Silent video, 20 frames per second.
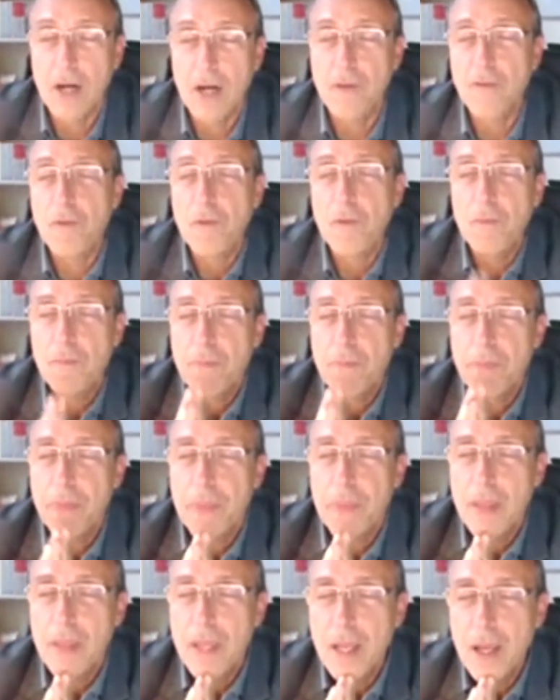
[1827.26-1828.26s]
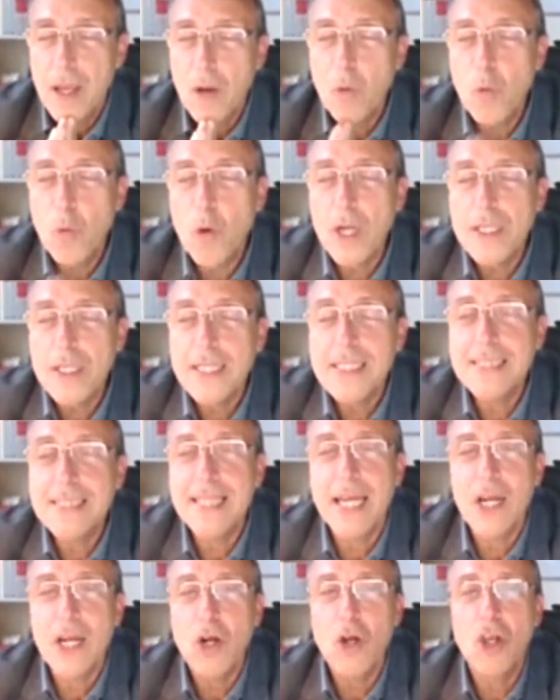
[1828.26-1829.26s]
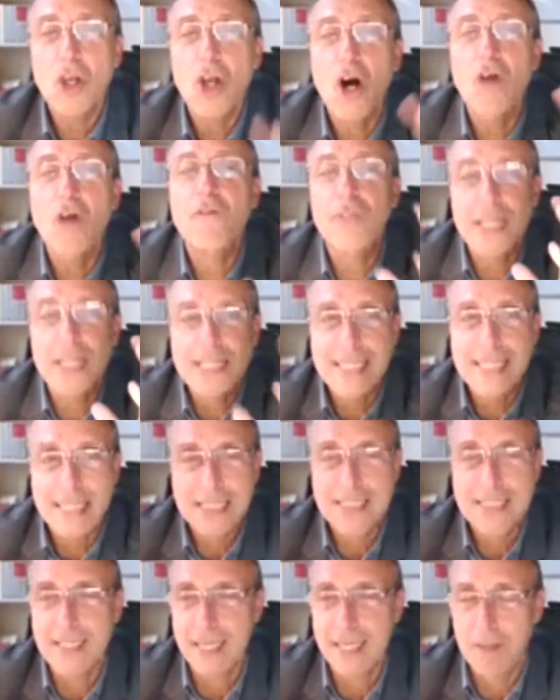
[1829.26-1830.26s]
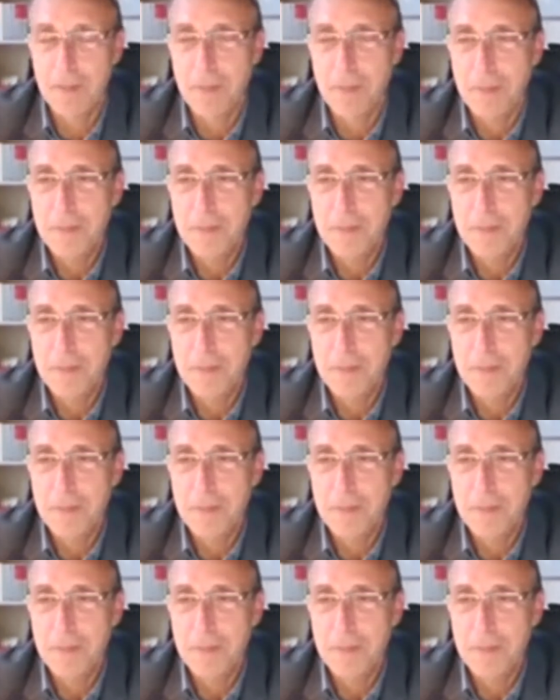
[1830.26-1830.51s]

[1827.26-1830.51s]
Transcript: of what is the role of the system.